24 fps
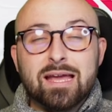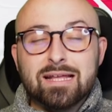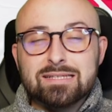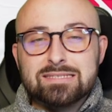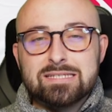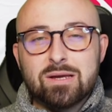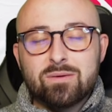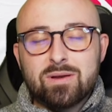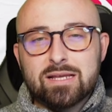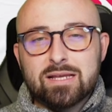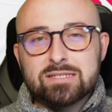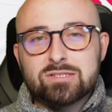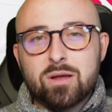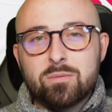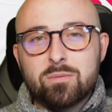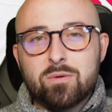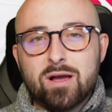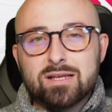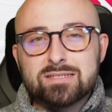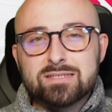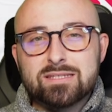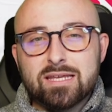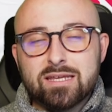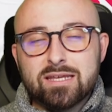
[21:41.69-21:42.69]
Until next time,
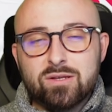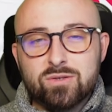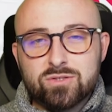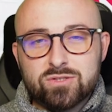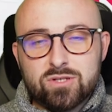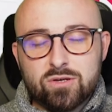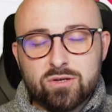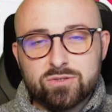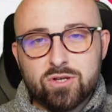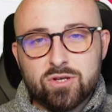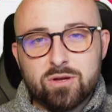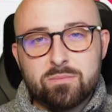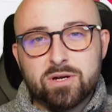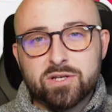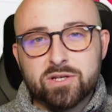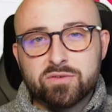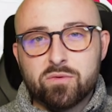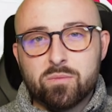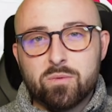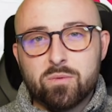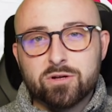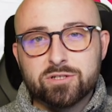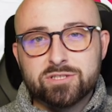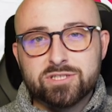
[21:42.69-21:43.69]
guys, thank you so
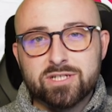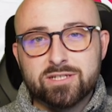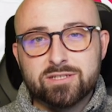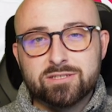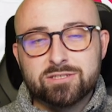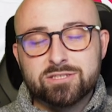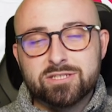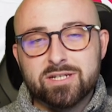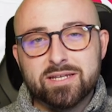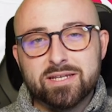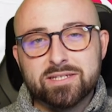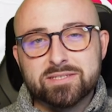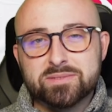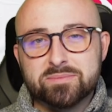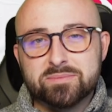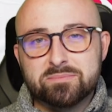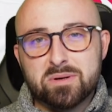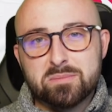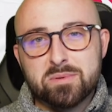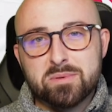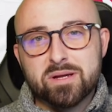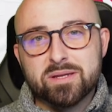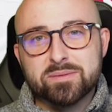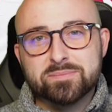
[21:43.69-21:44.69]
much for watching. Cheers.
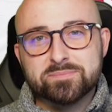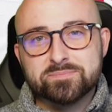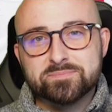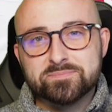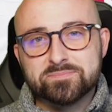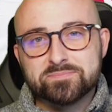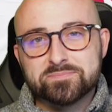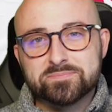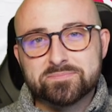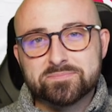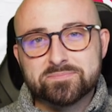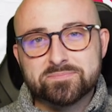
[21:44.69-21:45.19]
Bye-bye.